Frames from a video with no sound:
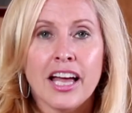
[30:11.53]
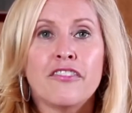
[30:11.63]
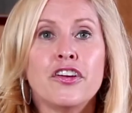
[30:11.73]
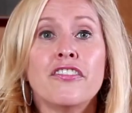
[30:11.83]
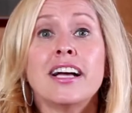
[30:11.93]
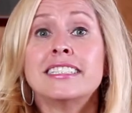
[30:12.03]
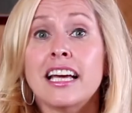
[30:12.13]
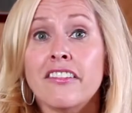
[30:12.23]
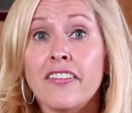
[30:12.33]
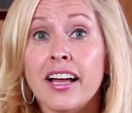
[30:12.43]
If you've
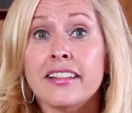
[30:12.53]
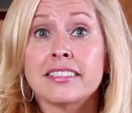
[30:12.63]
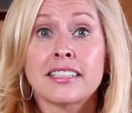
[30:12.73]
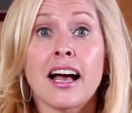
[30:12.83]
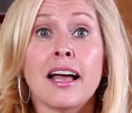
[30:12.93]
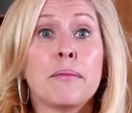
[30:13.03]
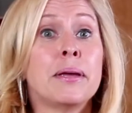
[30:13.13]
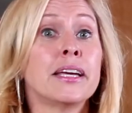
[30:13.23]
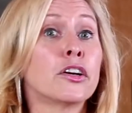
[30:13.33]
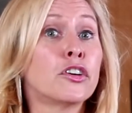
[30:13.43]
identified this guy
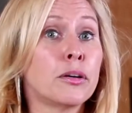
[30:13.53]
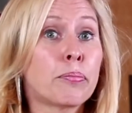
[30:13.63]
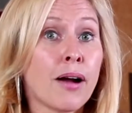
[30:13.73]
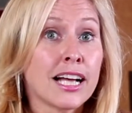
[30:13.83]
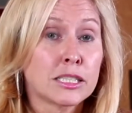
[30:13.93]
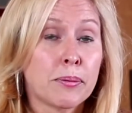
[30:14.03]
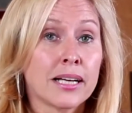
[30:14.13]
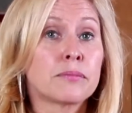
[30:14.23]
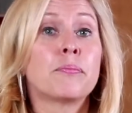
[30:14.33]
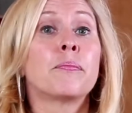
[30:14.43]
being a good
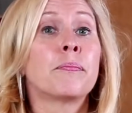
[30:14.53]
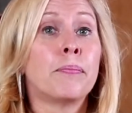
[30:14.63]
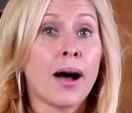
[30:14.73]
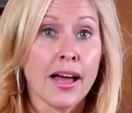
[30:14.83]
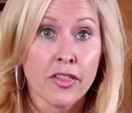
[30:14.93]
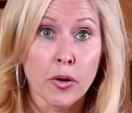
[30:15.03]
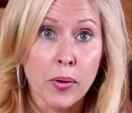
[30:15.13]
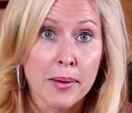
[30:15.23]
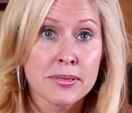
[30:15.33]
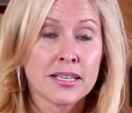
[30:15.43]
prospect by their
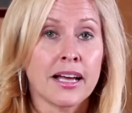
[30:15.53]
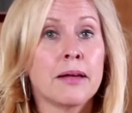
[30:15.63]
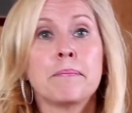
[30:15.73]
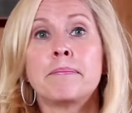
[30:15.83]
website,